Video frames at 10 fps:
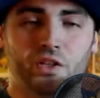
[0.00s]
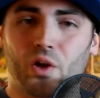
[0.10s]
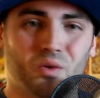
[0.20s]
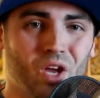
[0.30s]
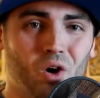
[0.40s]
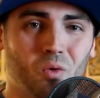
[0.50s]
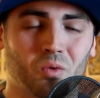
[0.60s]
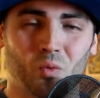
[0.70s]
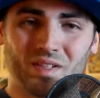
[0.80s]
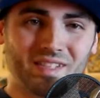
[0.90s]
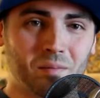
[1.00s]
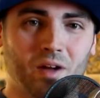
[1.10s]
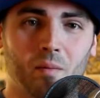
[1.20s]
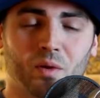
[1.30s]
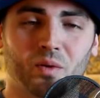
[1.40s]
Yo, yo, what's up,
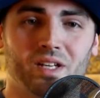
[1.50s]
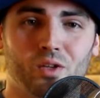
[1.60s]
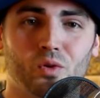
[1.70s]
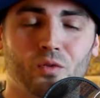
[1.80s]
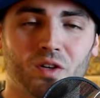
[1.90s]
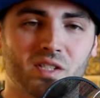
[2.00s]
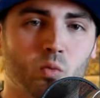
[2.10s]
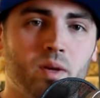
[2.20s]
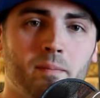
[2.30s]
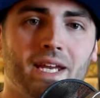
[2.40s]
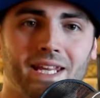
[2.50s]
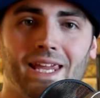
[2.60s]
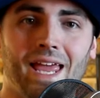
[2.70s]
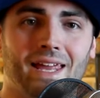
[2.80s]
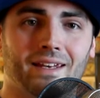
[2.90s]
Comic Reading Universe? We meet
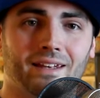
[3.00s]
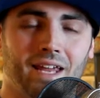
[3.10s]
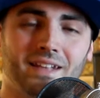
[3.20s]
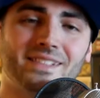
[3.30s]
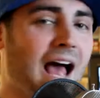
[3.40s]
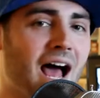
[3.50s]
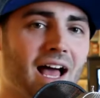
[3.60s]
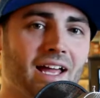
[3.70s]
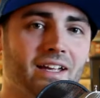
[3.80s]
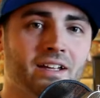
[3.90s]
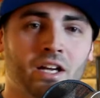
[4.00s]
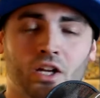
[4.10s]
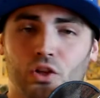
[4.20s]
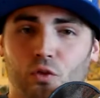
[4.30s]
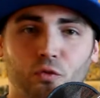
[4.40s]
again. It is I,
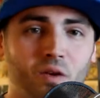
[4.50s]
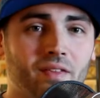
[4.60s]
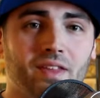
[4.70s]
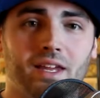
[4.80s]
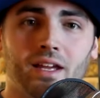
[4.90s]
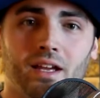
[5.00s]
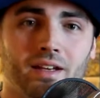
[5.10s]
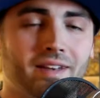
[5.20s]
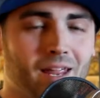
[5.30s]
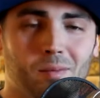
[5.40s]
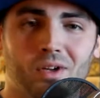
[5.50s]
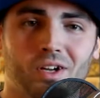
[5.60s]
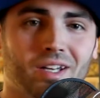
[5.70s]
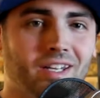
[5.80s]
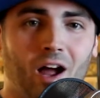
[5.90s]
your friendly
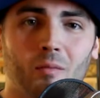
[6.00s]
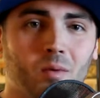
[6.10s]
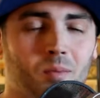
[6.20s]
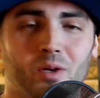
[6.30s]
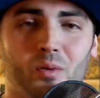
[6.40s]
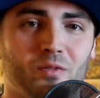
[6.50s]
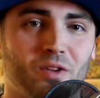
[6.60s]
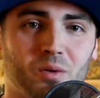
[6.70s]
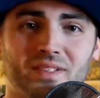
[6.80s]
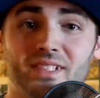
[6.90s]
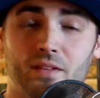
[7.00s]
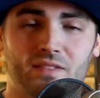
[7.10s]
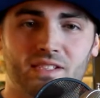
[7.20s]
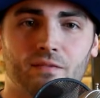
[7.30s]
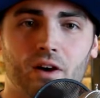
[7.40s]
neighborhood comic book reviewer,
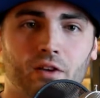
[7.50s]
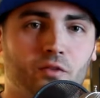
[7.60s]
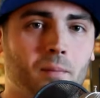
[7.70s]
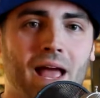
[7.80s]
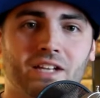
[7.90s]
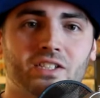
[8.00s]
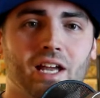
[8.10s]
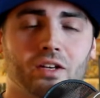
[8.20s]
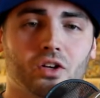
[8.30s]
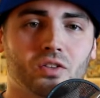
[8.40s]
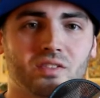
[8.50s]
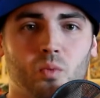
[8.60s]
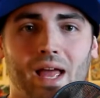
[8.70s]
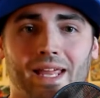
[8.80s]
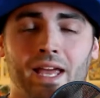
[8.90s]
Stephen Savelli from hashtag
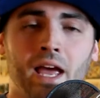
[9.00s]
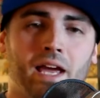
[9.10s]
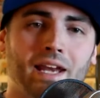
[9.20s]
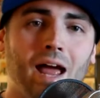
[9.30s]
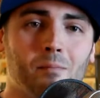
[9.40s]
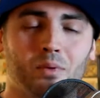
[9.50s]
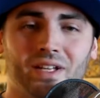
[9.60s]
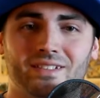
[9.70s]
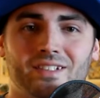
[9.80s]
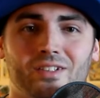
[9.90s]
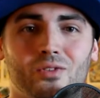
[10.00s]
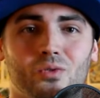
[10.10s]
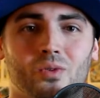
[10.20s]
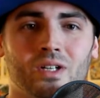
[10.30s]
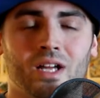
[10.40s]
NerdSwag, and I'm bringing to
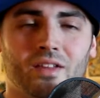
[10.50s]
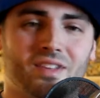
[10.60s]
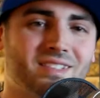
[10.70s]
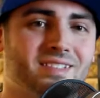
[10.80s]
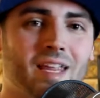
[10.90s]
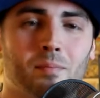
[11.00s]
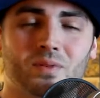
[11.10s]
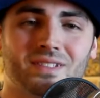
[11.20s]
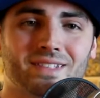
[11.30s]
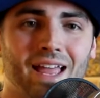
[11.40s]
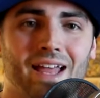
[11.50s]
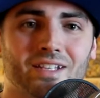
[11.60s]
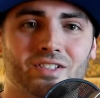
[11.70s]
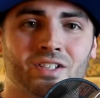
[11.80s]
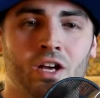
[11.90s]
you the staple
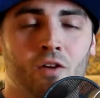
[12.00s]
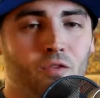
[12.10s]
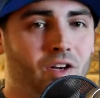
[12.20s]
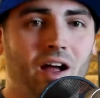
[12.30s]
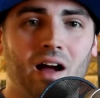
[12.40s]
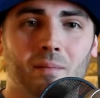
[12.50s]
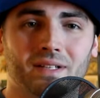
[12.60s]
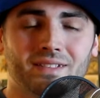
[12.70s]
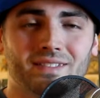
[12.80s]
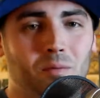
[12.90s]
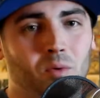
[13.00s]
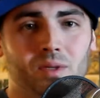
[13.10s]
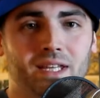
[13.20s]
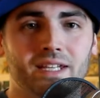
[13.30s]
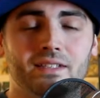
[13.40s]
stash for comics that were
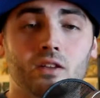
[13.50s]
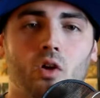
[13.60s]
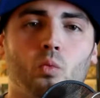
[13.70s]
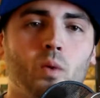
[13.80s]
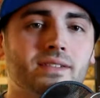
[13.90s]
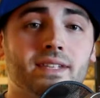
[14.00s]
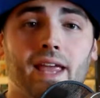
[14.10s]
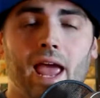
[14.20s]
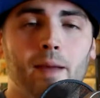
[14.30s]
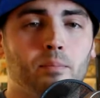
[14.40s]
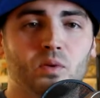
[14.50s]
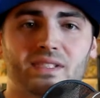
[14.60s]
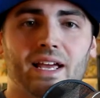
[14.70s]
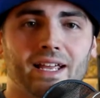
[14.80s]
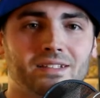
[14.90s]
released on Wednesday, April
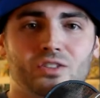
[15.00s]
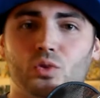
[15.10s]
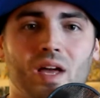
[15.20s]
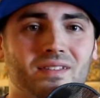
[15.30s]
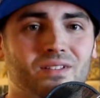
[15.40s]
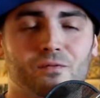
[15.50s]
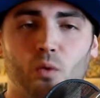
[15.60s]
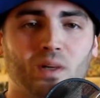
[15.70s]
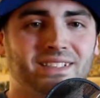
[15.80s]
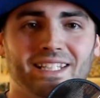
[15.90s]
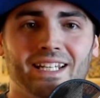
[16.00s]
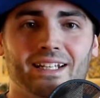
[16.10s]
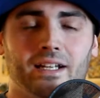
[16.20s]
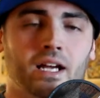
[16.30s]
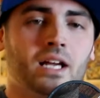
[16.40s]
2nd,
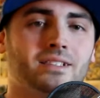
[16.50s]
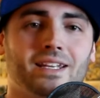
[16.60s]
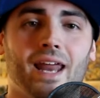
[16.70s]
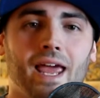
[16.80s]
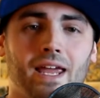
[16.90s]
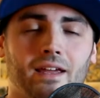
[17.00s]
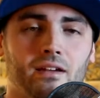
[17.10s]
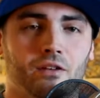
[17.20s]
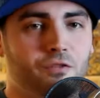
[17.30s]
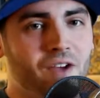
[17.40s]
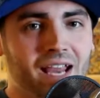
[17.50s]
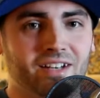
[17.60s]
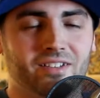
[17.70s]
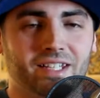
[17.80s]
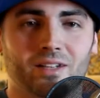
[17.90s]
2014. Today,
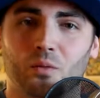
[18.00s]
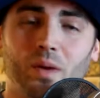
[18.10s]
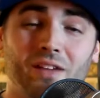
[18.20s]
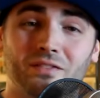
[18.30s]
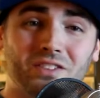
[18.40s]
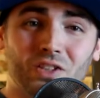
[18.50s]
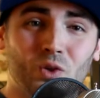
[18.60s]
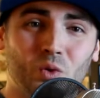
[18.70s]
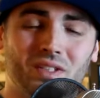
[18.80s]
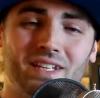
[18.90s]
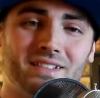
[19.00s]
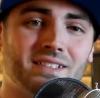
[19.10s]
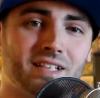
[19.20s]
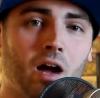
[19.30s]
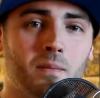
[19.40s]
finally, we have two
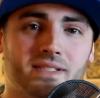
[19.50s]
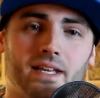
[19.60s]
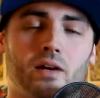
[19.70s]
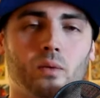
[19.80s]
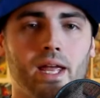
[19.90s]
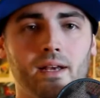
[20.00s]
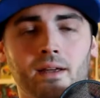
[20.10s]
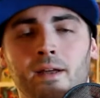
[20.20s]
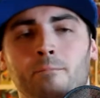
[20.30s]
DC comics that I read